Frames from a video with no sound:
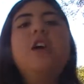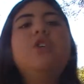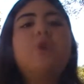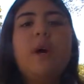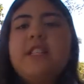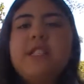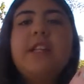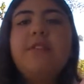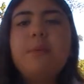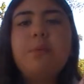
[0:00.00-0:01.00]
So I just
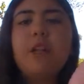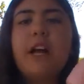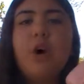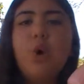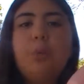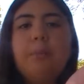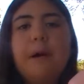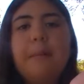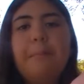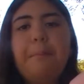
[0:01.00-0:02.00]
left them all at home, but